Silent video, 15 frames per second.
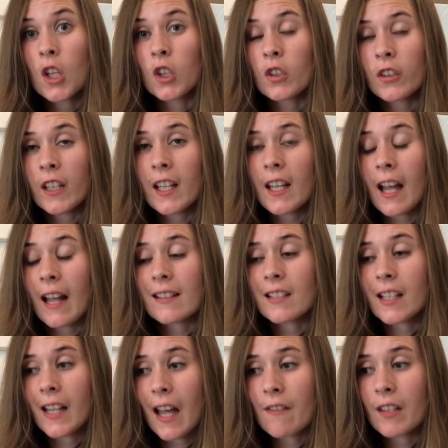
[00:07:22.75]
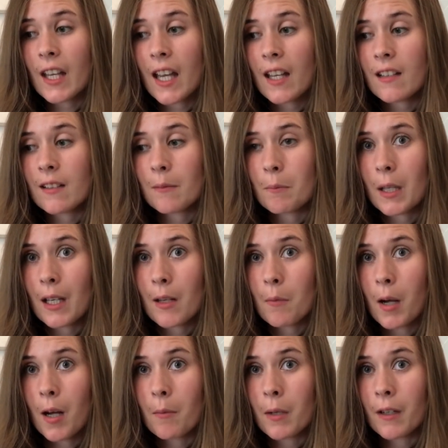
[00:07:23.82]
learning as I navigate being a
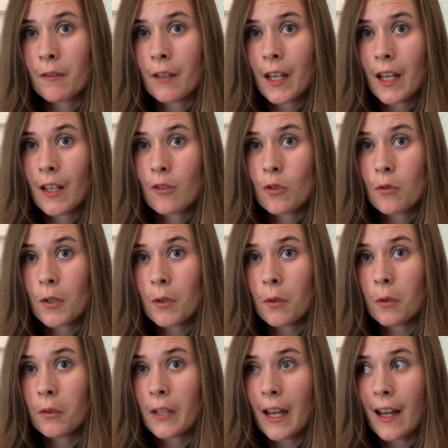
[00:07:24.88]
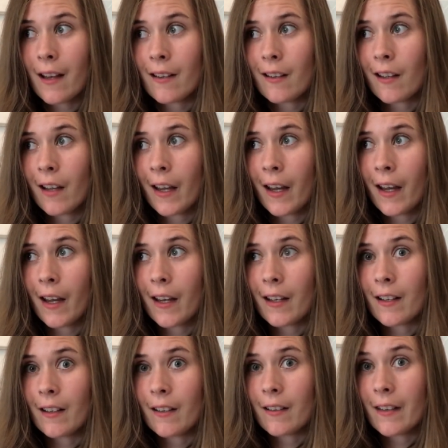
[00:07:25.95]
mom of a two-year-old and
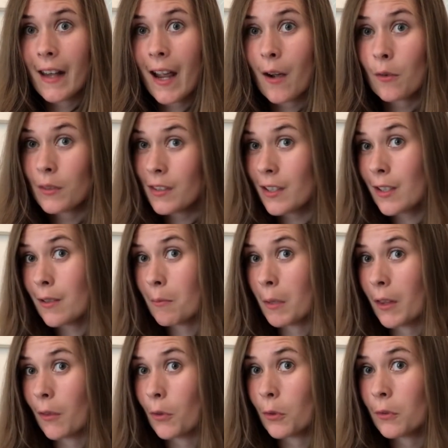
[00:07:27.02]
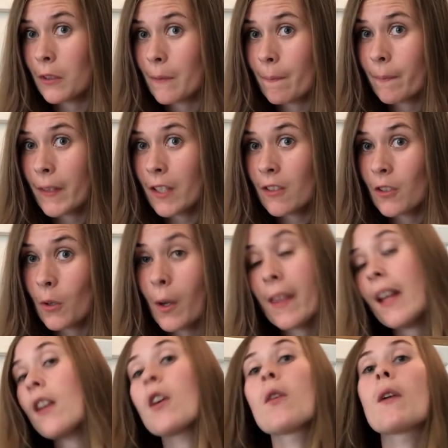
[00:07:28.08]
a now six-month-old. So on
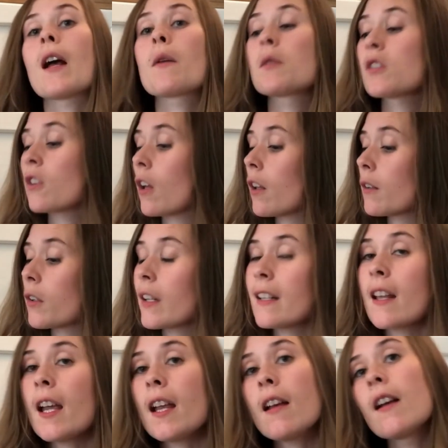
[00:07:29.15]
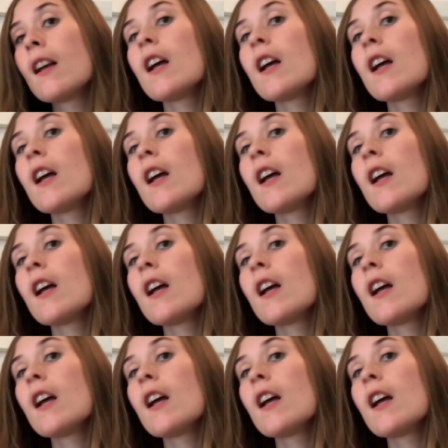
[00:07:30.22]
that note, I wish you all a great day.